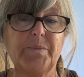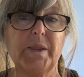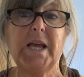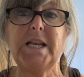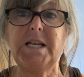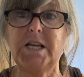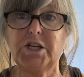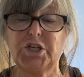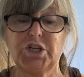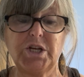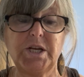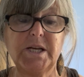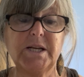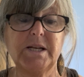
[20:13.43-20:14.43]

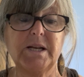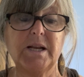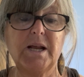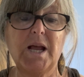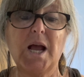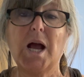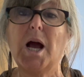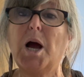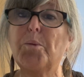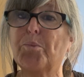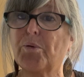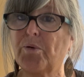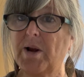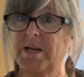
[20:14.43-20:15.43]
initiate,
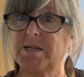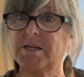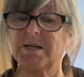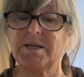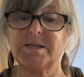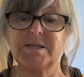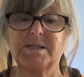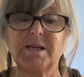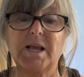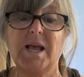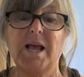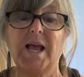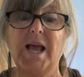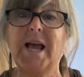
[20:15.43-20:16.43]
apprentice,
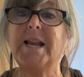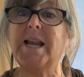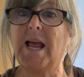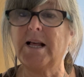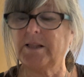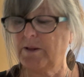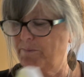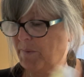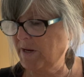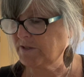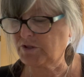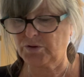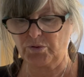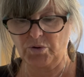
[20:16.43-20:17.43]
and
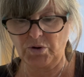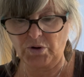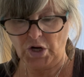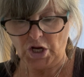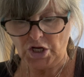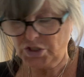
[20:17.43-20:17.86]
elementor.